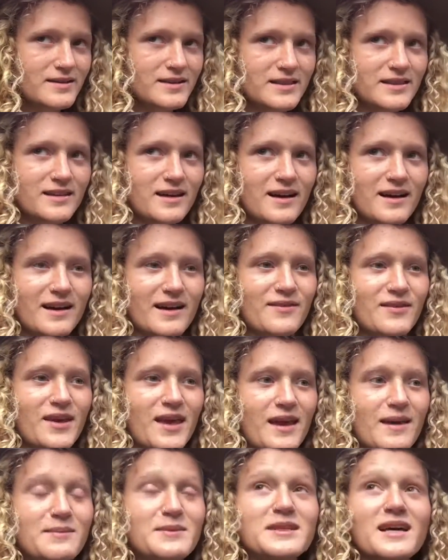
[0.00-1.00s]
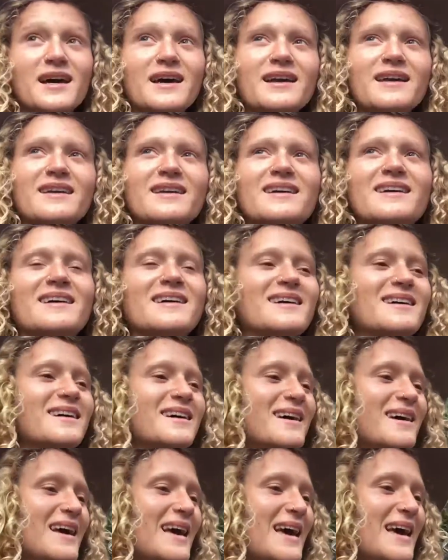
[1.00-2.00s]
did not have a campsite.
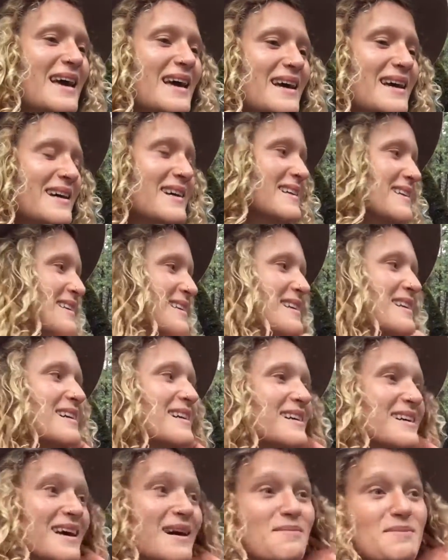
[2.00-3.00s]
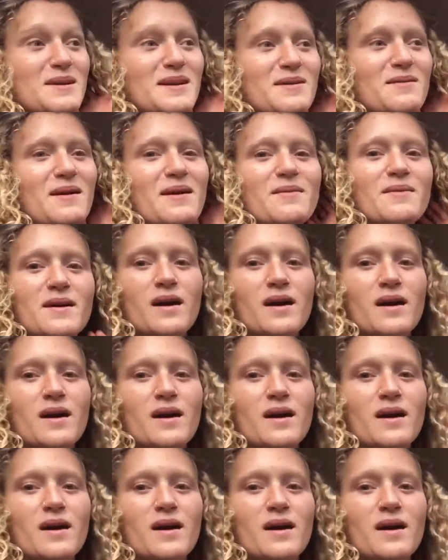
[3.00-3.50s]
And yeah, but anyway,